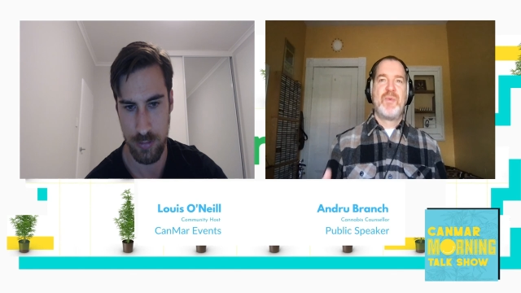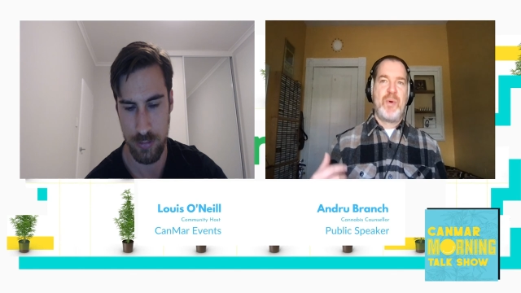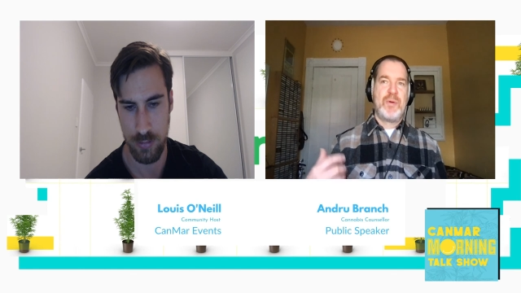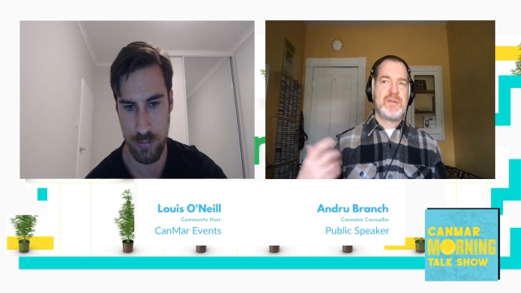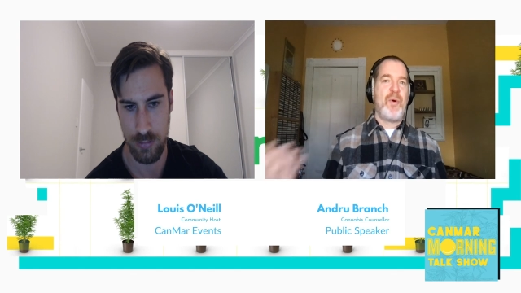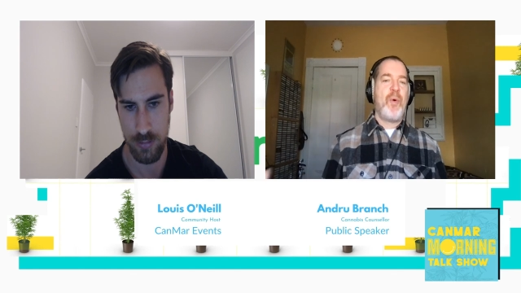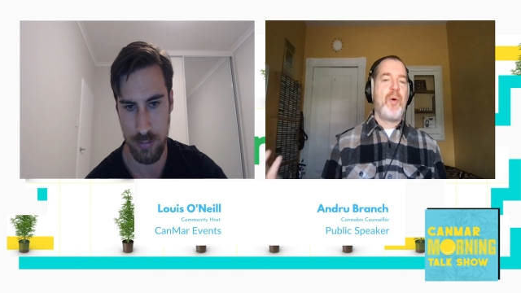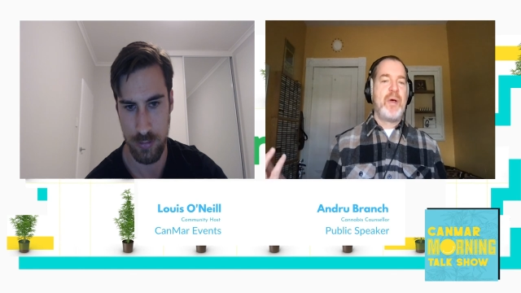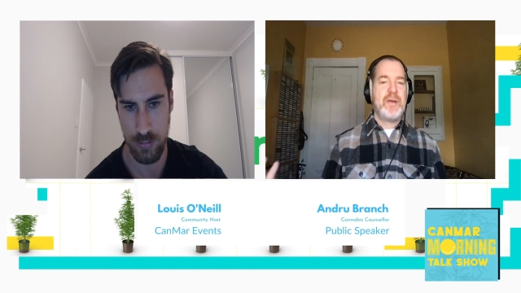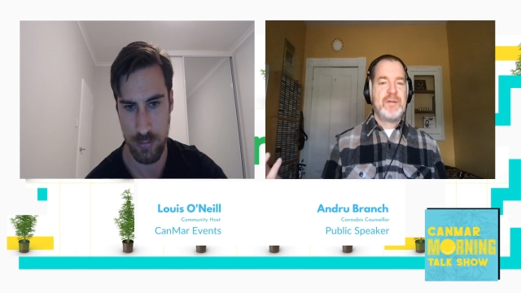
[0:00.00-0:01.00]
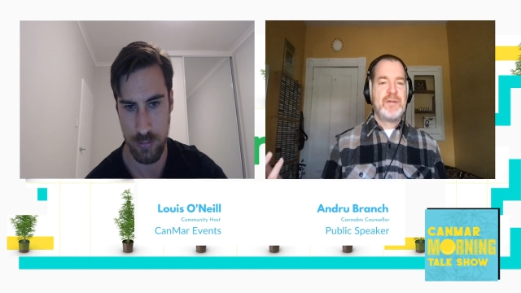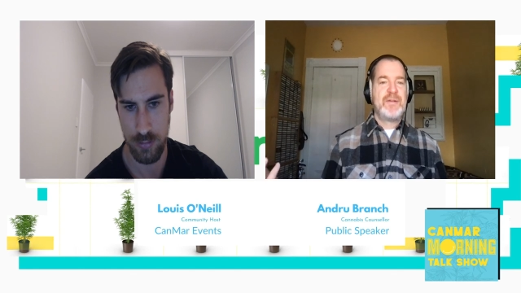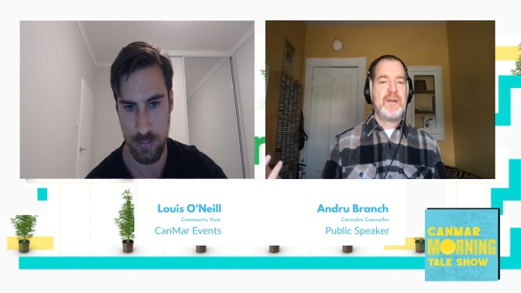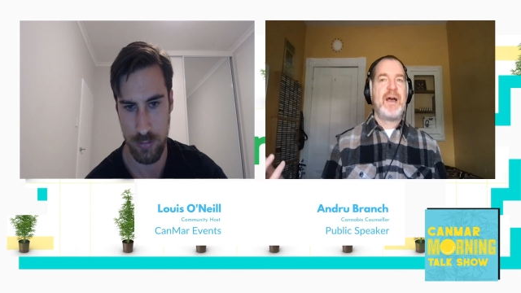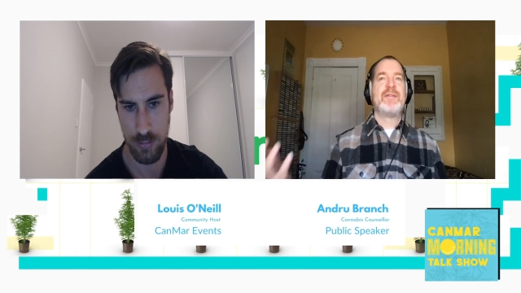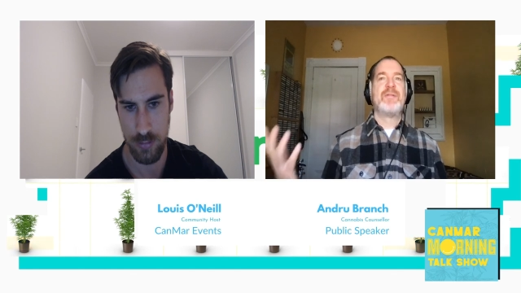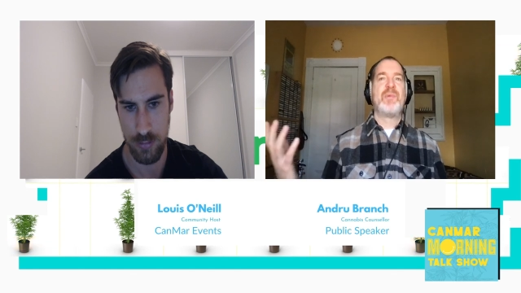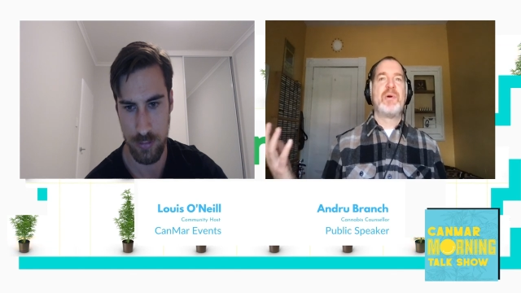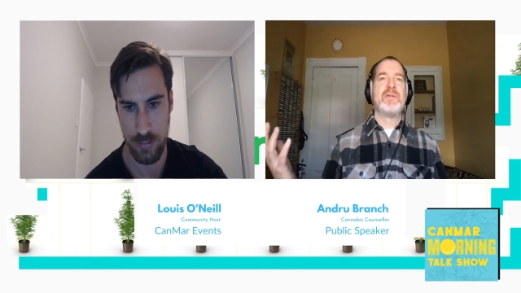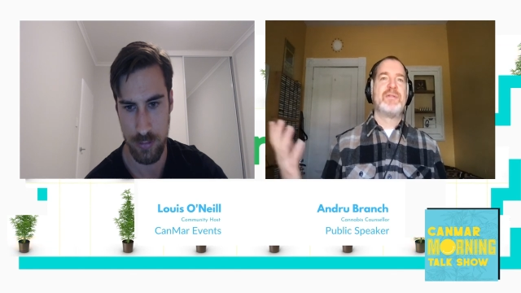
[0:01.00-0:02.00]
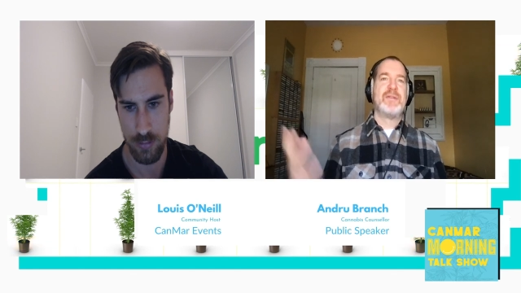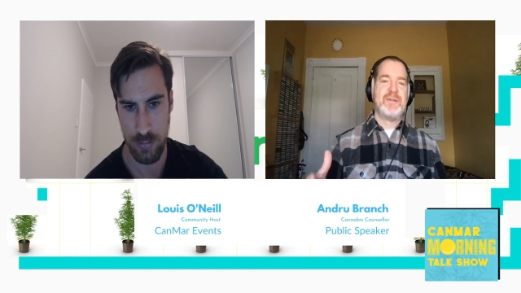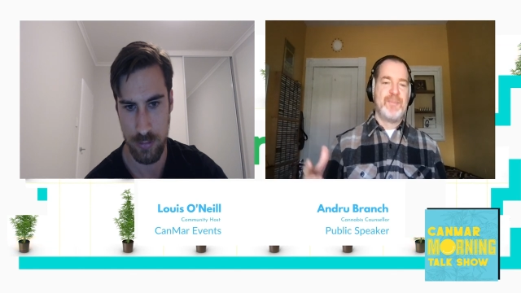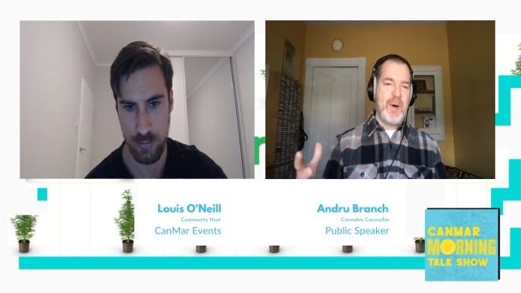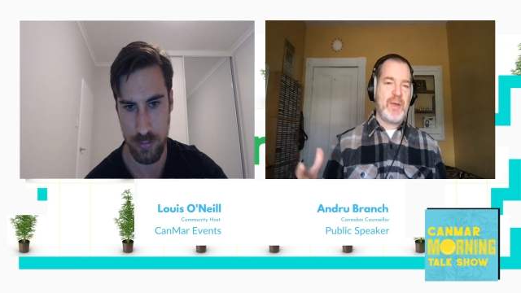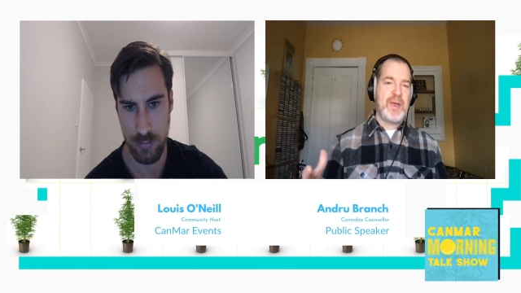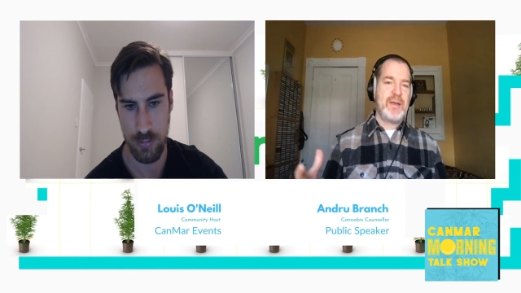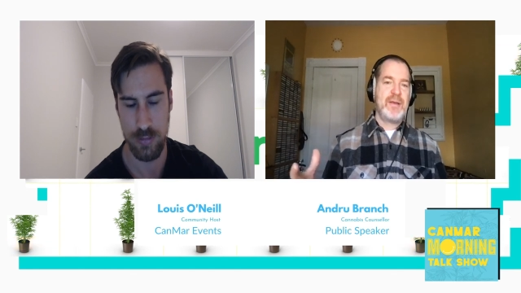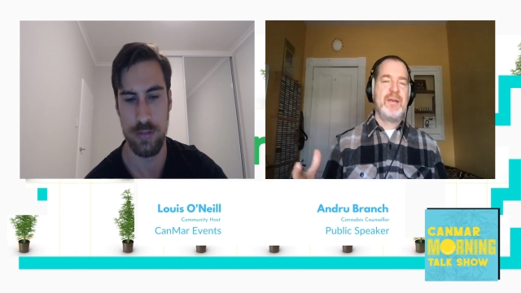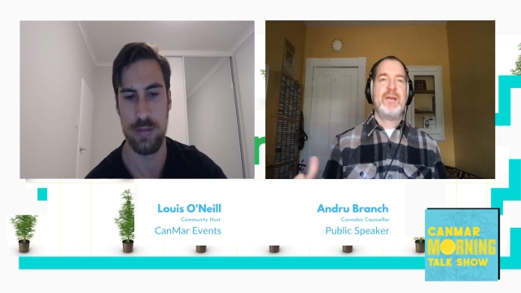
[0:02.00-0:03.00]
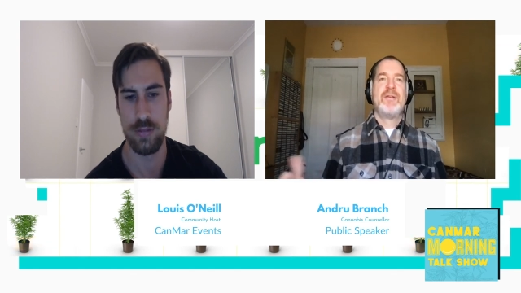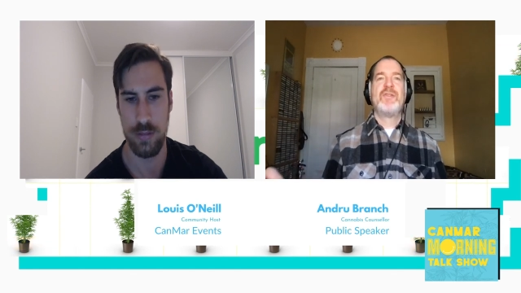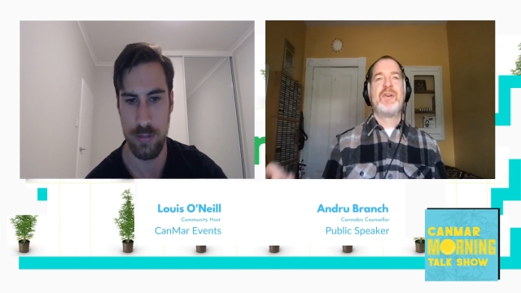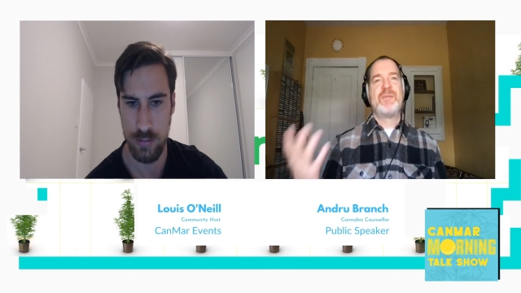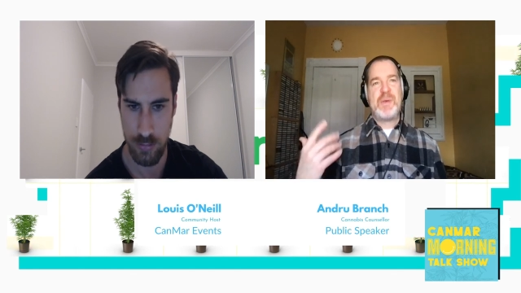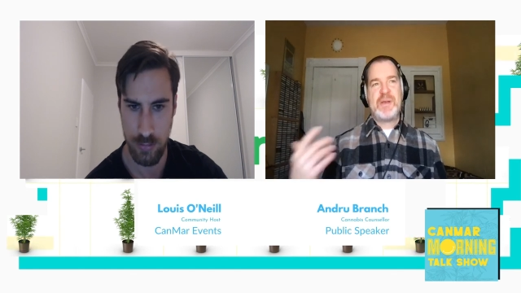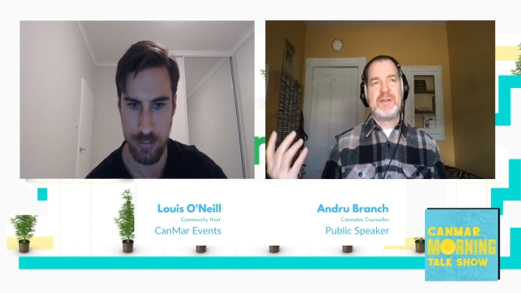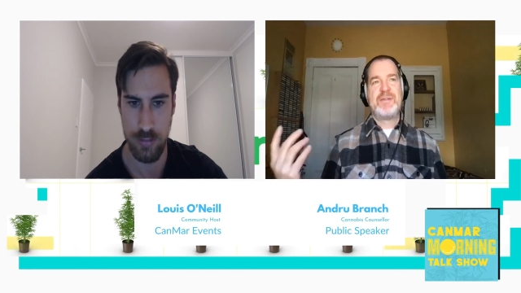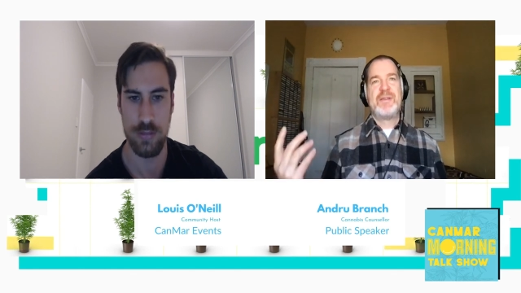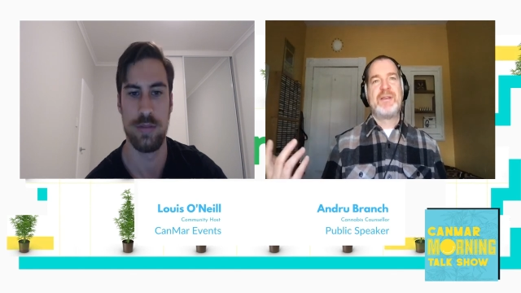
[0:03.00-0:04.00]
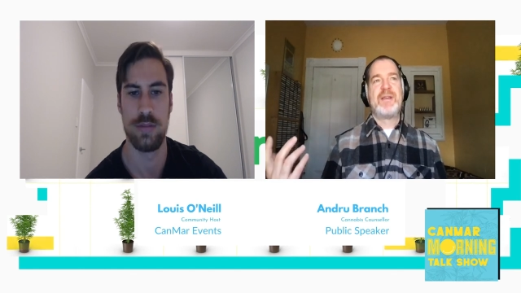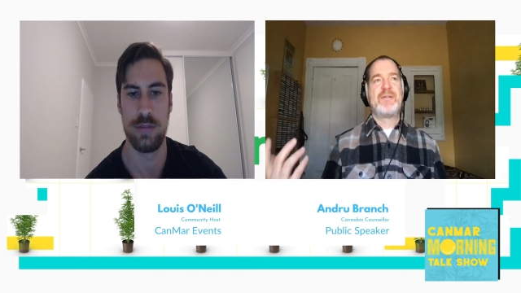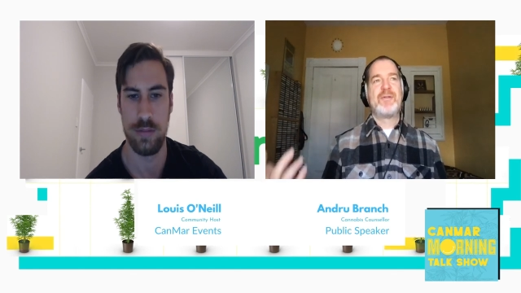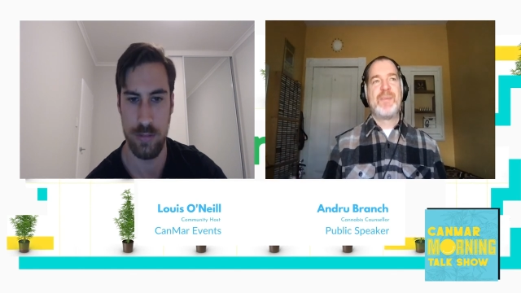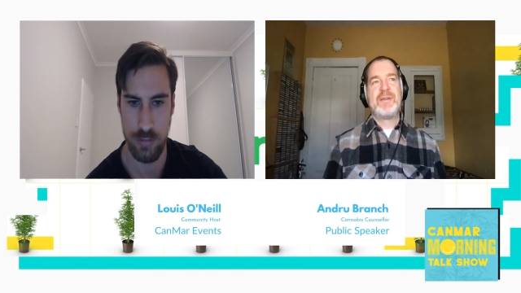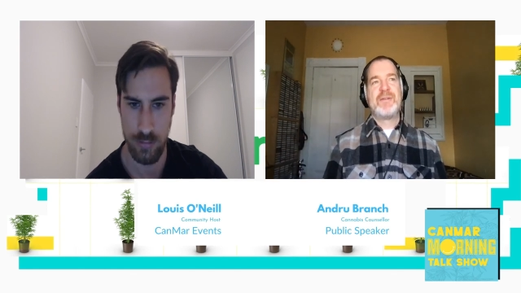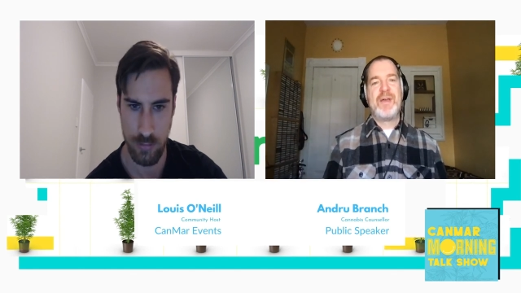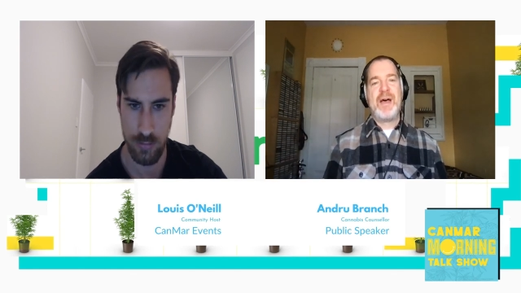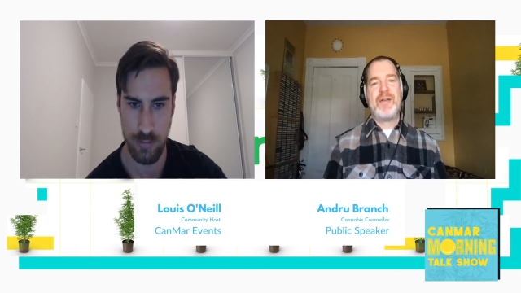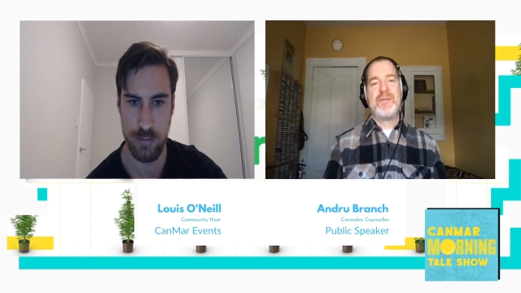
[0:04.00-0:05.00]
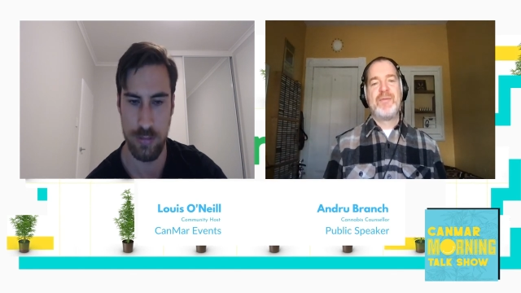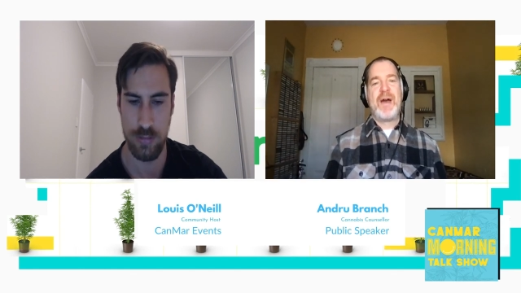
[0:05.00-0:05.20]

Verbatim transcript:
Speaker 1: towards oils as opposed to smoking, just because of the detrimental health